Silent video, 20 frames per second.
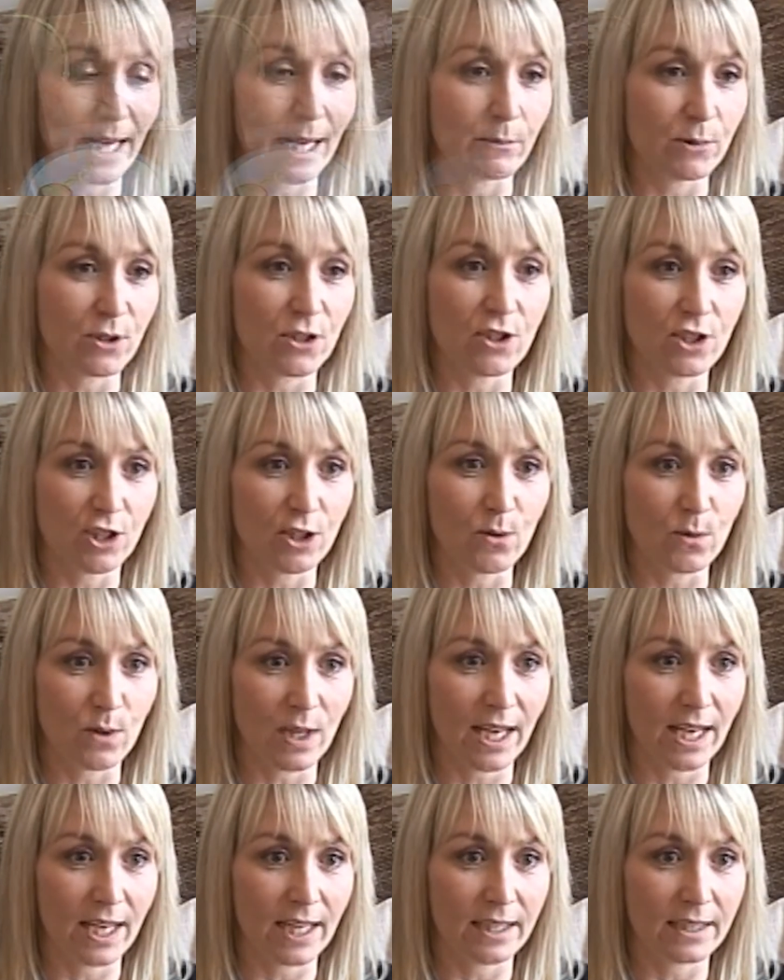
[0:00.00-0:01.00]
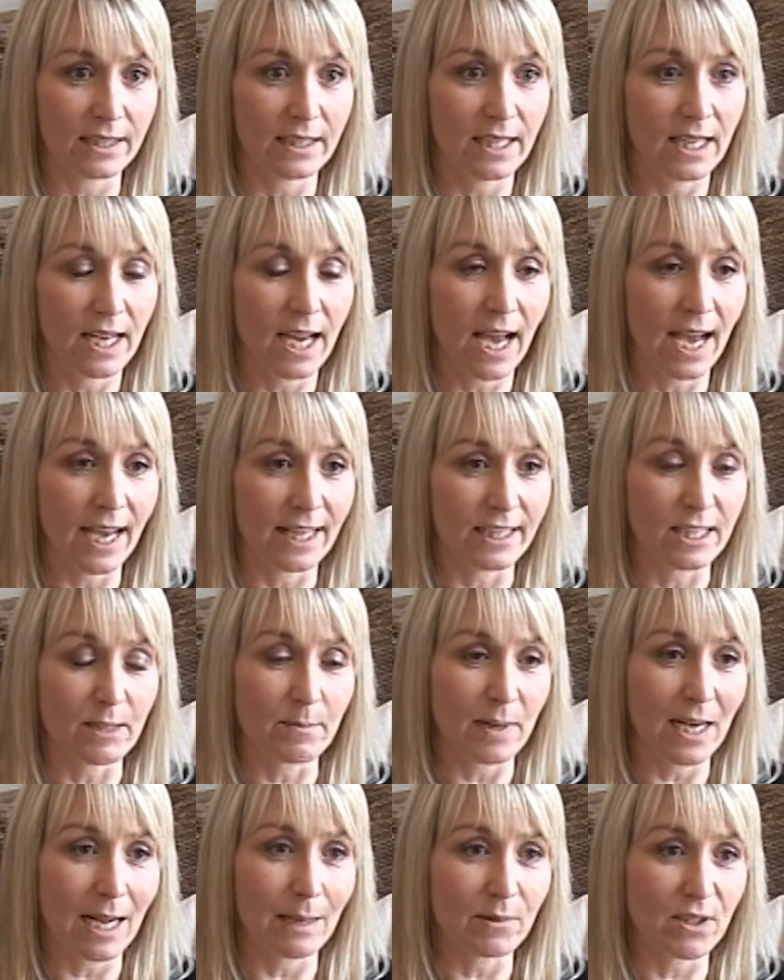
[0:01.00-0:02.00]
able to do that, and it's
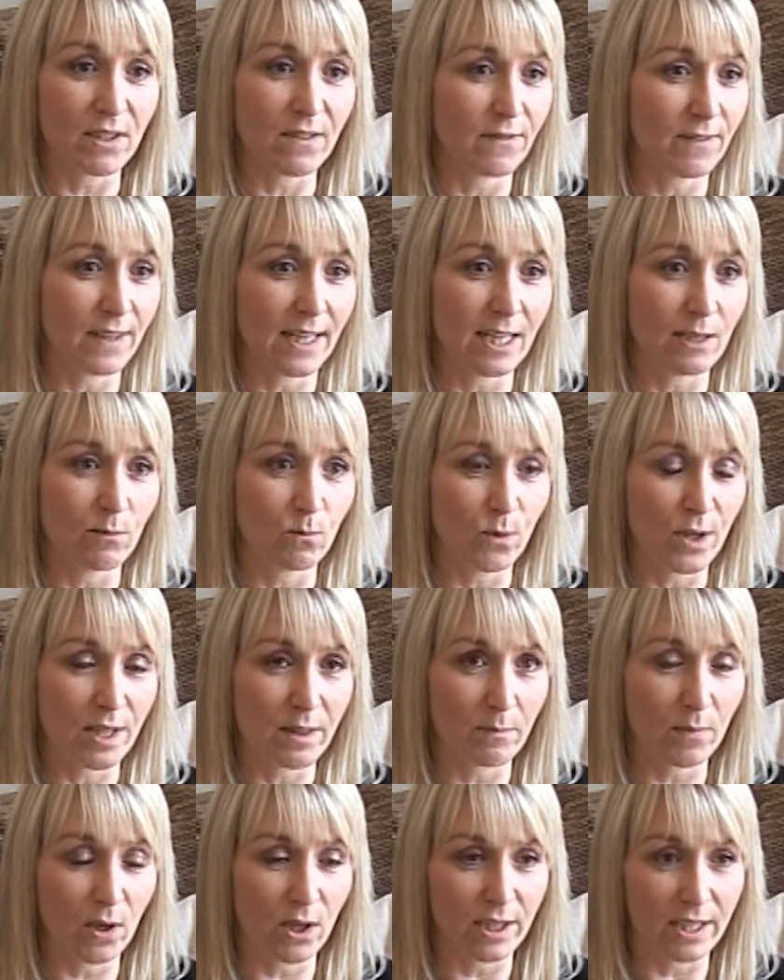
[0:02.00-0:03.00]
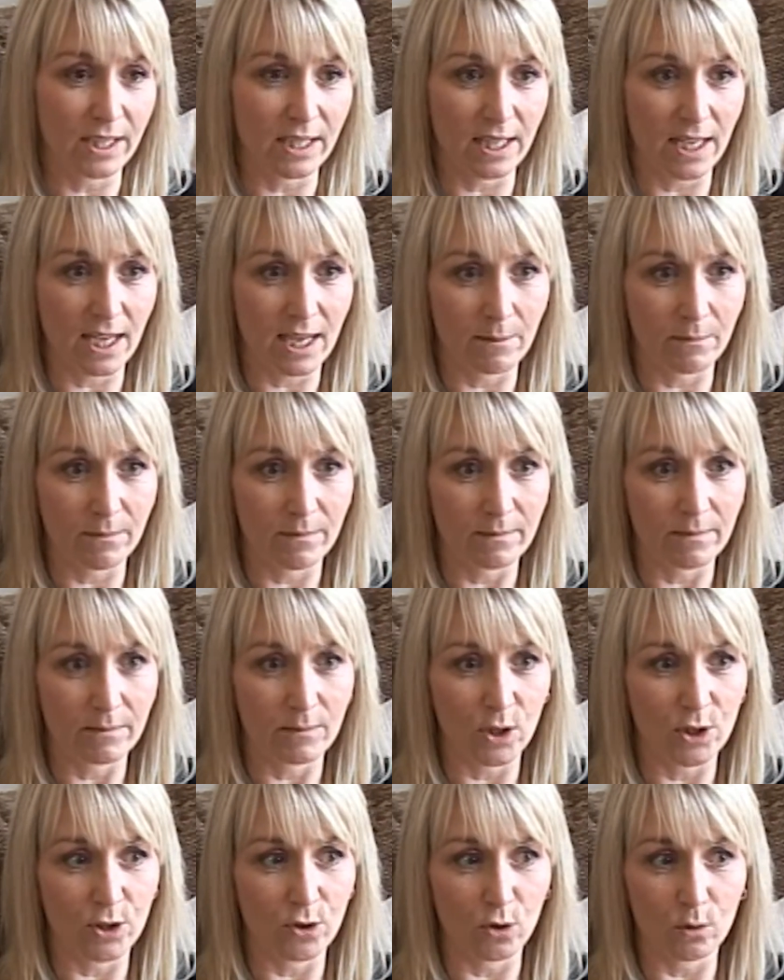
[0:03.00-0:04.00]
been able to fit in with my
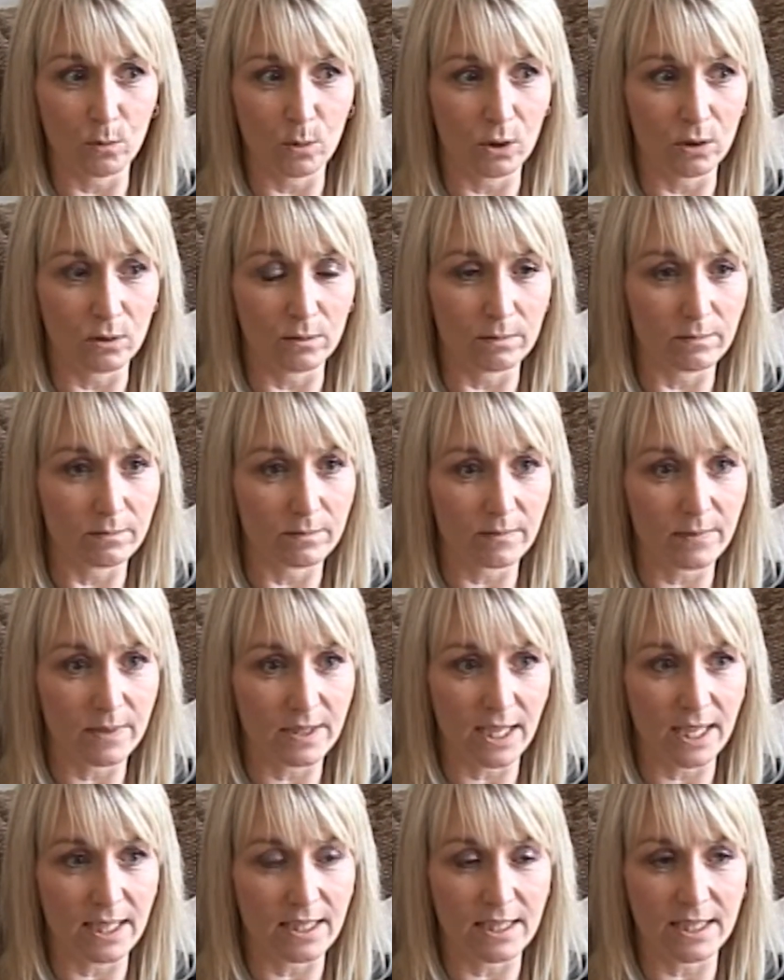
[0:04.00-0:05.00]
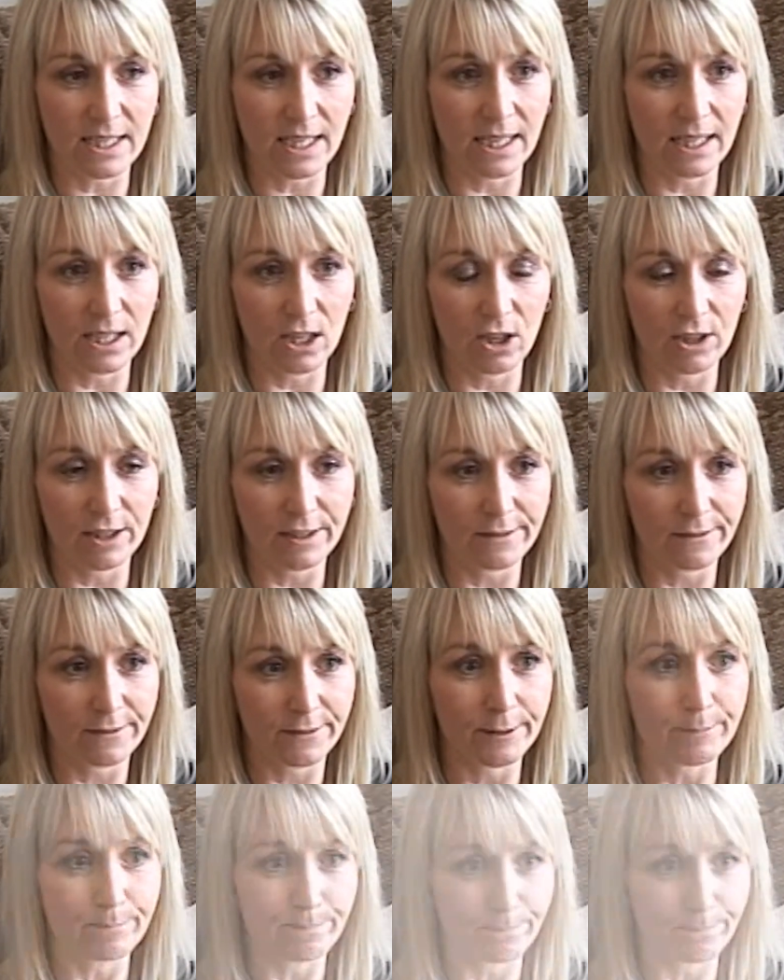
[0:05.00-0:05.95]
my normal day-to-day life.